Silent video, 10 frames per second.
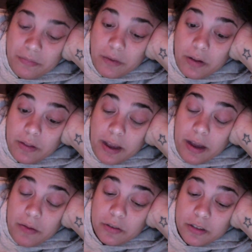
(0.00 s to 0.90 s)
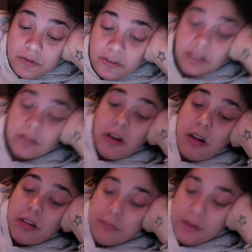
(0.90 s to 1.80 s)
That was a fucking
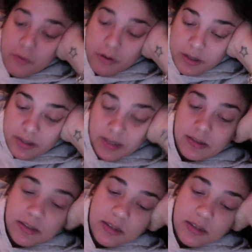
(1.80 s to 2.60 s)
horribly worded sentence.